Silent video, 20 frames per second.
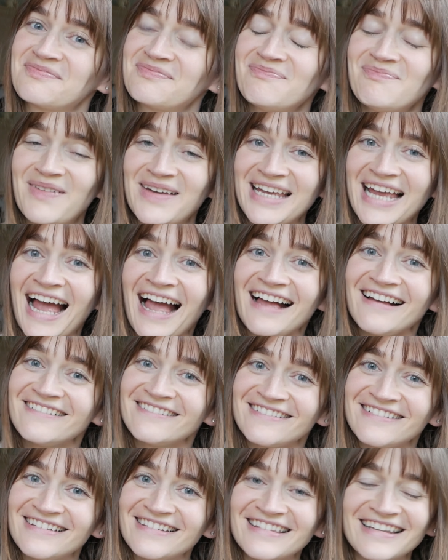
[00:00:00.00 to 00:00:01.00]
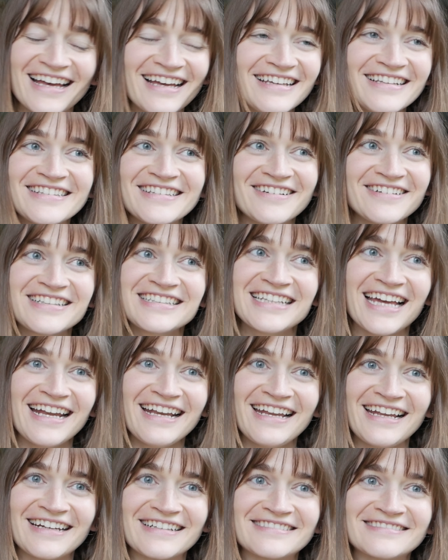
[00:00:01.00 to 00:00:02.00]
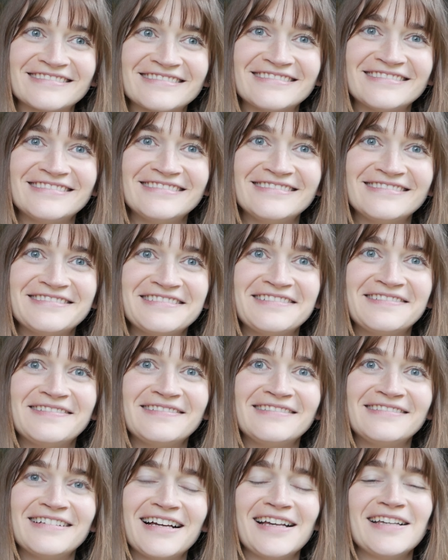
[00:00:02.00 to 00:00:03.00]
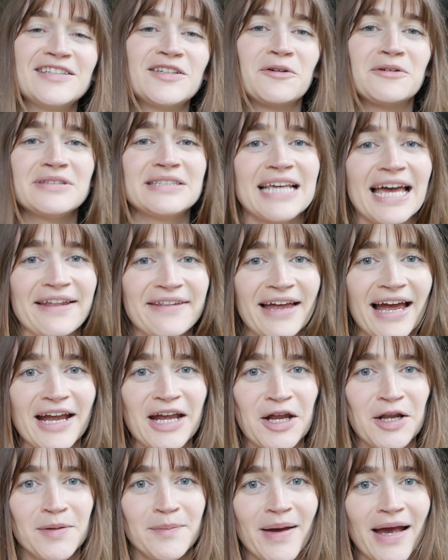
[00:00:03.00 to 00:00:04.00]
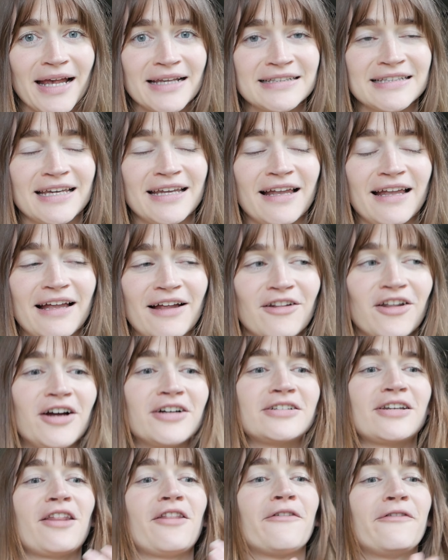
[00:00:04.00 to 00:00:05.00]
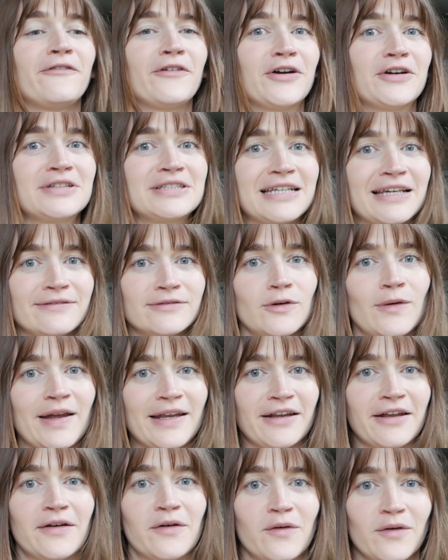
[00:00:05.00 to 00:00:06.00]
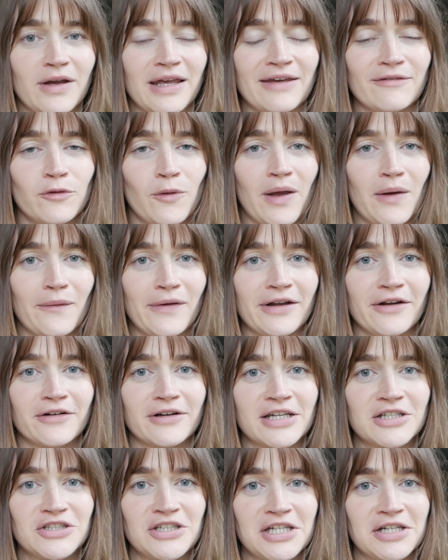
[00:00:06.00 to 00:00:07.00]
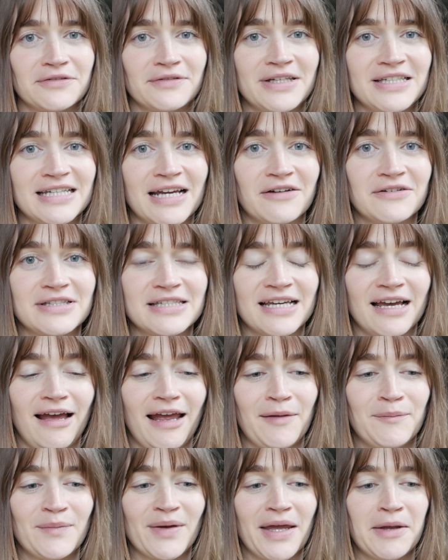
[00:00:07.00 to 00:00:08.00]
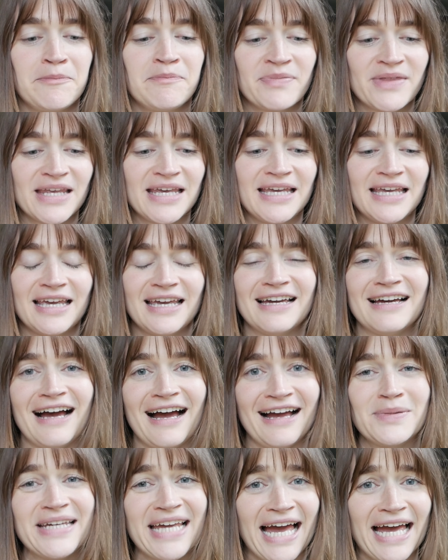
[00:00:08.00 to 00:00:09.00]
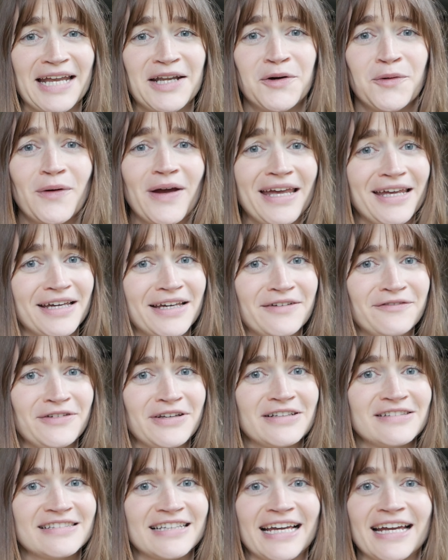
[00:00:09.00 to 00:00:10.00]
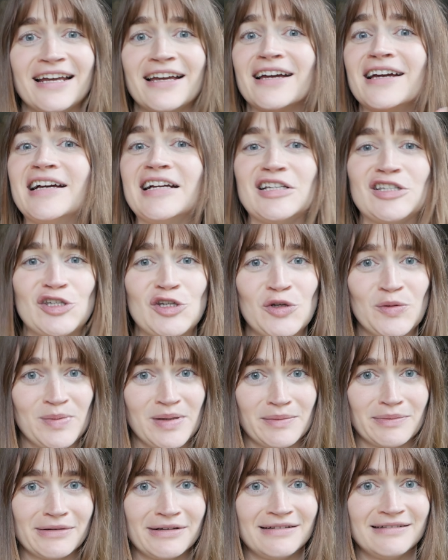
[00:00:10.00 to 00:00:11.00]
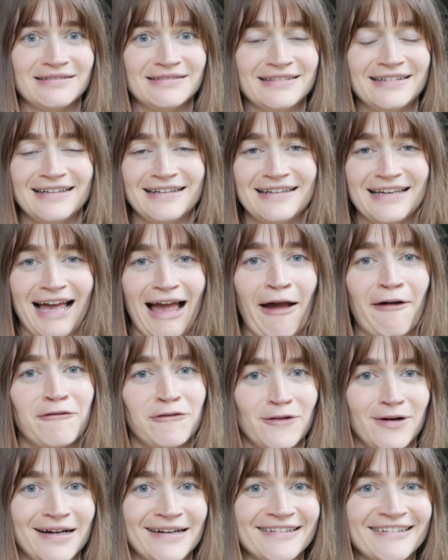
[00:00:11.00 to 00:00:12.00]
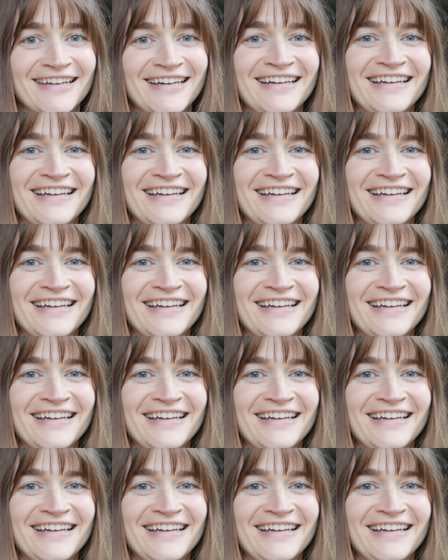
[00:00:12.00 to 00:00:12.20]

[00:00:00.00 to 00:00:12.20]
But yeah, that is so exciting. So it's sad that I couldn't pass it along to the first giveaway winner because she didn't reach out in time. But yeah, in a way, it feels like two people have won.